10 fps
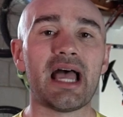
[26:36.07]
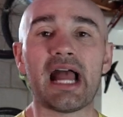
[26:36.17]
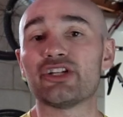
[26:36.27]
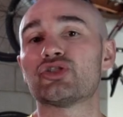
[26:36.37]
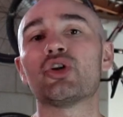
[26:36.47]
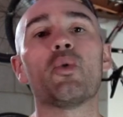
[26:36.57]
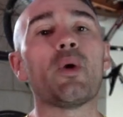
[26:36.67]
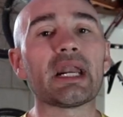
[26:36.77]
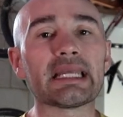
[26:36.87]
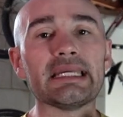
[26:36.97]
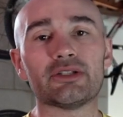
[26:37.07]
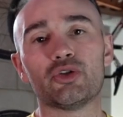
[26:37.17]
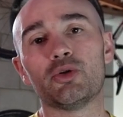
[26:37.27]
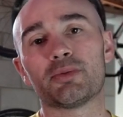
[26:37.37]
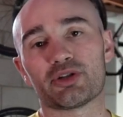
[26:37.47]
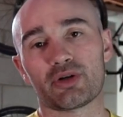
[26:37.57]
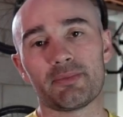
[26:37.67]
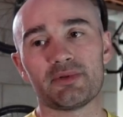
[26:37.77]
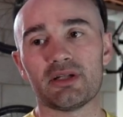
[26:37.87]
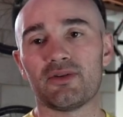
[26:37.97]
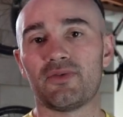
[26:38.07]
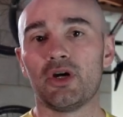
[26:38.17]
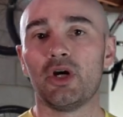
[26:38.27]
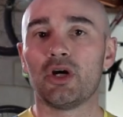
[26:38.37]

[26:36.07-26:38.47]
I just don't want to get too prescriptive